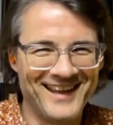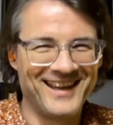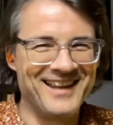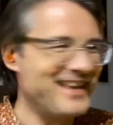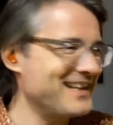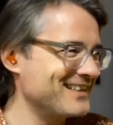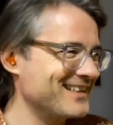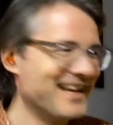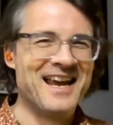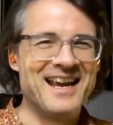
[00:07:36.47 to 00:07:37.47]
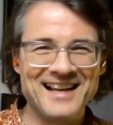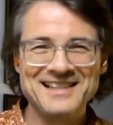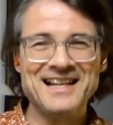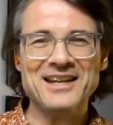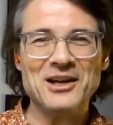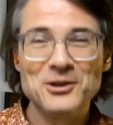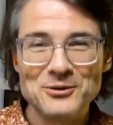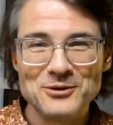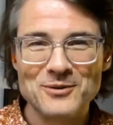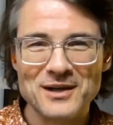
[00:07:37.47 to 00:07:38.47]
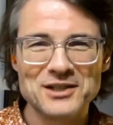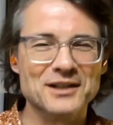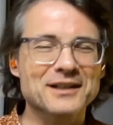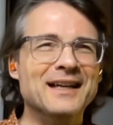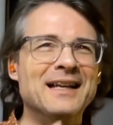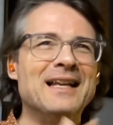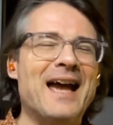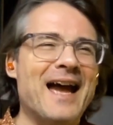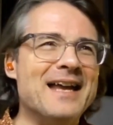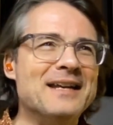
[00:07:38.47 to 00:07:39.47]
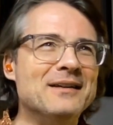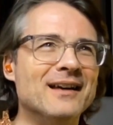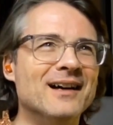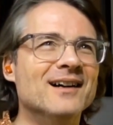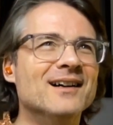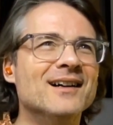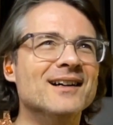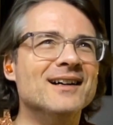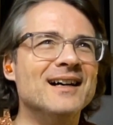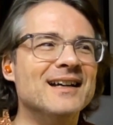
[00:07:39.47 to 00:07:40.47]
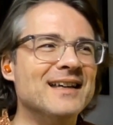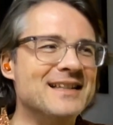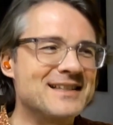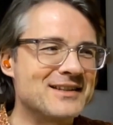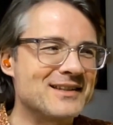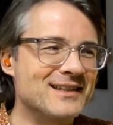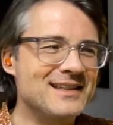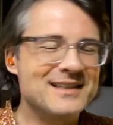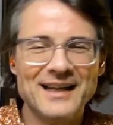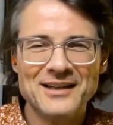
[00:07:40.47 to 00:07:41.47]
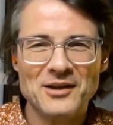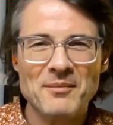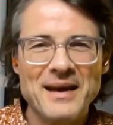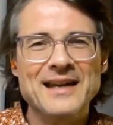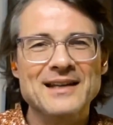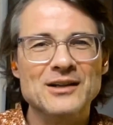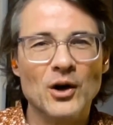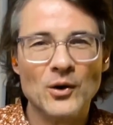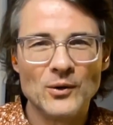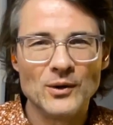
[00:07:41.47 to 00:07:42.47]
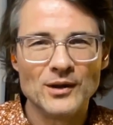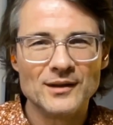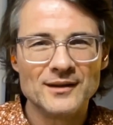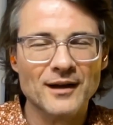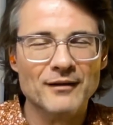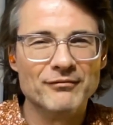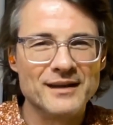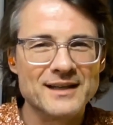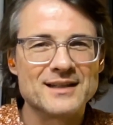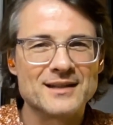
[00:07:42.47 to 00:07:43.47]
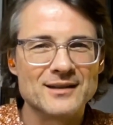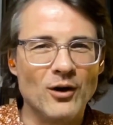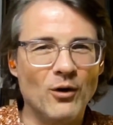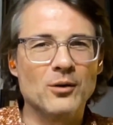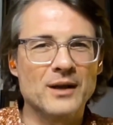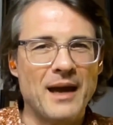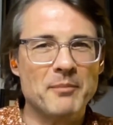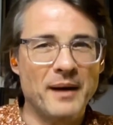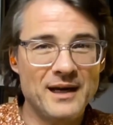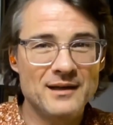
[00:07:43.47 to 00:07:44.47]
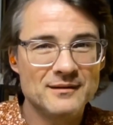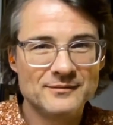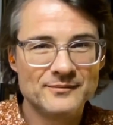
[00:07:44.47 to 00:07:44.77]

That's like a huge question, and it's like the main goal of this whole campaign.